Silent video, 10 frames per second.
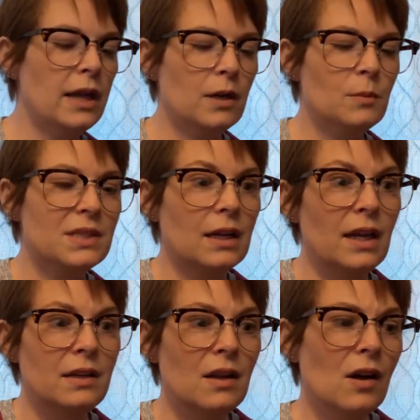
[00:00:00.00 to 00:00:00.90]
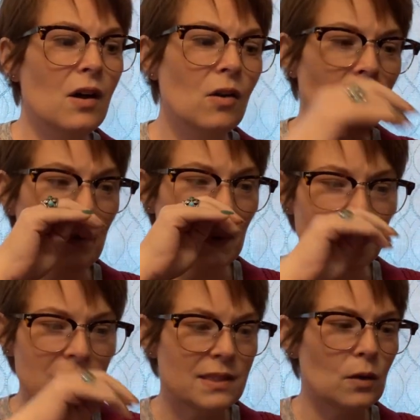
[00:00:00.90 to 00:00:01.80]
And I was like, I know, I want
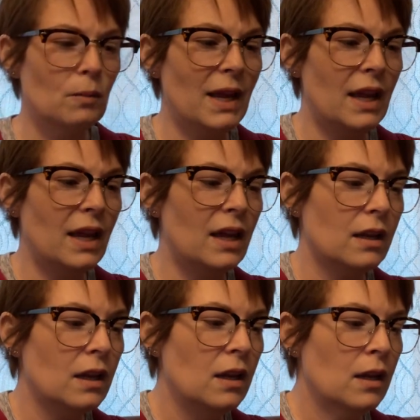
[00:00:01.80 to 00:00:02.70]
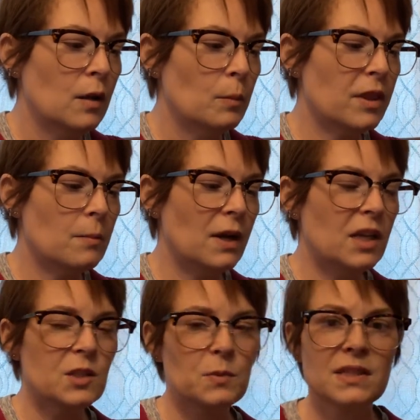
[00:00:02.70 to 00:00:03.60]
it so bad. But then my
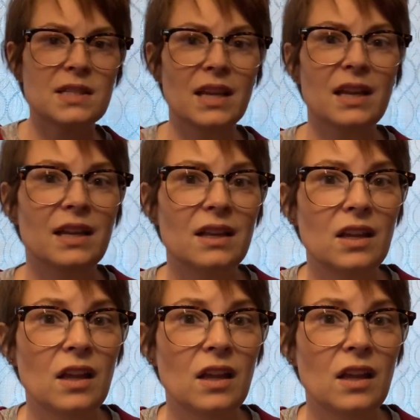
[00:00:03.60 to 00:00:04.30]
husband's like,